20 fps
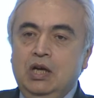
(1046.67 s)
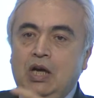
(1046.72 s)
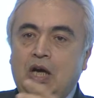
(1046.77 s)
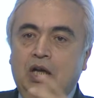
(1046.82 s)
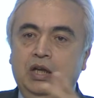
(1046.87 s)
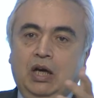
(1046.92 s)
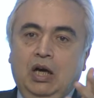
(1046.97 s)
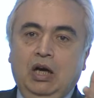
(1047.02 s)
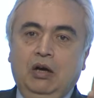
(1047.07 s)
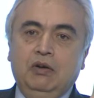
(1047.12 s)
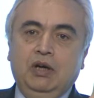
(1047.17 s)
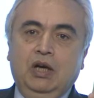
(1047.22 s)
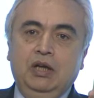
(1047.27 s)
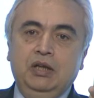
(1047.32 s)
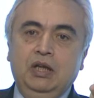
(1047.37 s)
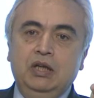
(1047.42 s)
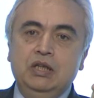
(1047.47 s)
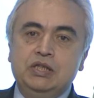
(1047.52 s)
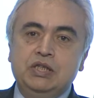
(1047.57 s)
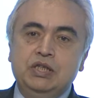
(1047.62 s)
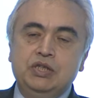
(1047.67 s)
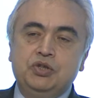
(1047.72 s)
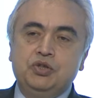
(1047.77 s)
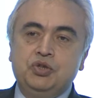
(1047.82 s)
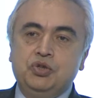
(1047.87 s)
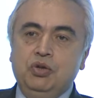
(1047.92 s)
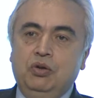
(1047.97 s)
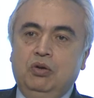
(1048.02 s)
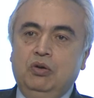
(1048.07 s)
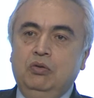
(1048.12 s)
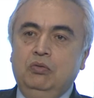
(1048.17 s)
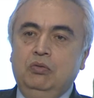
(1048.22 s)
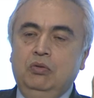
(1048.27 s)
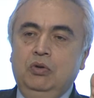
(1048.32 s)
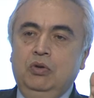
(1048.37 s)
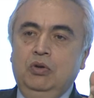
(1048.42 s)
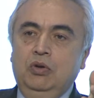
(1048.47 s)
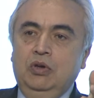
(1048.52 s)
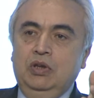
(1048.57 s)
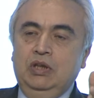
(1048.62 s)
And our analysis show
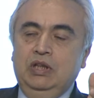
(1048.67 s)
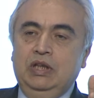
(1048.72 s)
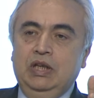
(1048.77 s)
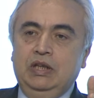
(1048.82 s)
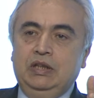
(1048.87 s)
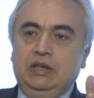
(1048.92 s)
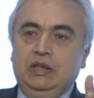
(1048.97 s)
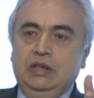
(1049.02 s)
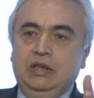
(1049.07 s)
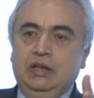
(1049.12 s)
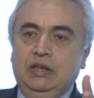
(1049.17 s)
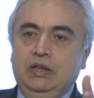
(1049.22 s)
that